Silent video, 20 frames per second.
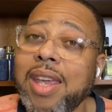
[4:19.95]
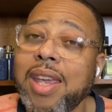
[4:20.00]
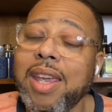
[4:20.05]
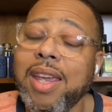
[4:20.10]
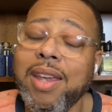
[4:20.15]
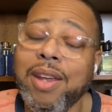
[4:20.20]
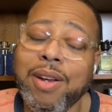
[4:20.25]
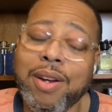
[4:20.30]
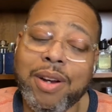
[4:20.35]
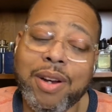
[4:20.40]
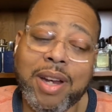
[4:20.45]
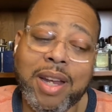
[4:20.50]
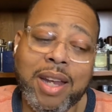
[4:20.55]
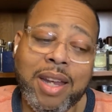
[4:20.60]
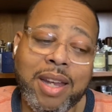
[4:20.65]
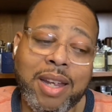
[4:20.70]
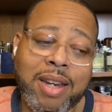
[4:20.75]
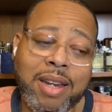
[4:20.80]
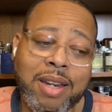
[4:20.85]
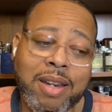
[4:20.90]
Here
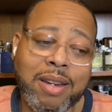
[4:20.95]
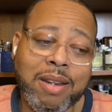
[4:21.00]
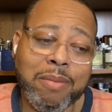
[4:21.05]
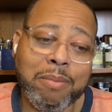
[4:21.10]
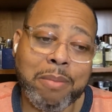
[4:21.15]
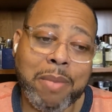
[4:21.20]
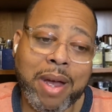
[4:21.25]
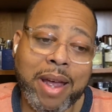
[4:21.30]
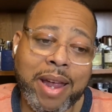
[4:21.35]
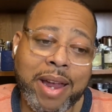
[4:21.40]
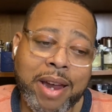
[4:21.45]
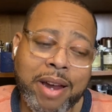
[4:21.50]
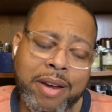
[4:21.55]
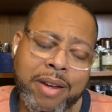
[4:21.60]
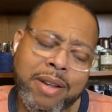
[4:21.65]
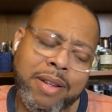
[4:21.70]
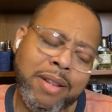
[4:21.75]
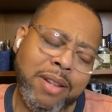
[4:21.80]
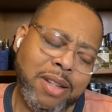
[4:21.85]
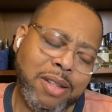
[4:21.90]
in my
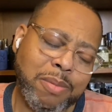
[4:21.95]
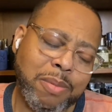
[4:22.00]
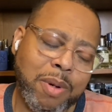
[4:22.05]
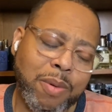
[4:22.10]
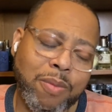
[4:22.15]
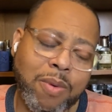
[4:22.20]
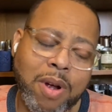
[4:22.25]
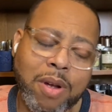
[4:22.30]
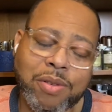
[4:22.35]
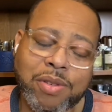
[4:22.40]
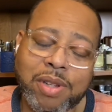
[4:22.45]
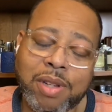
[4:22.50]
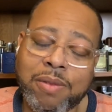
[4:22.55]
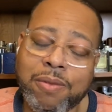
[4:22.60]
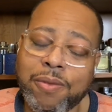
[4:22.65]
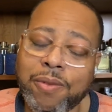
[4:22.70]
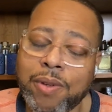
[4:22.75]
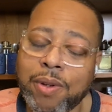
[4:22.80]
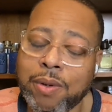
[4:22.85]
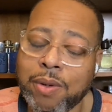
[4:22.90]
area, that's my Ross in
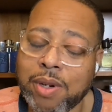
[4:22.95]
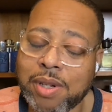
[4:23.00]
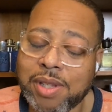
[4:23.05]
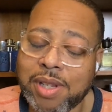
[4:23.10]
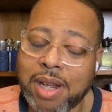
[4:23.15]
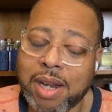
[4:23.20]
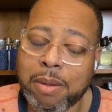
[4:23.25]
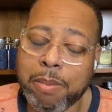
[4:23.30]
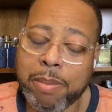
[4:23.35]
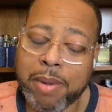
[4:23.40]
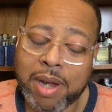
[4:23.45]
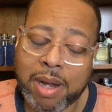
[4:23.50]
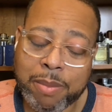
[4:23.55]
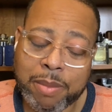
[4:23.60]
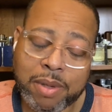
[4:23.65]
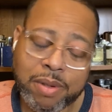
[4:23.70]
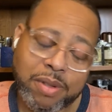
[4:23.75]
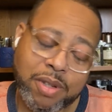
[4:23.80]
Florence, Alabama.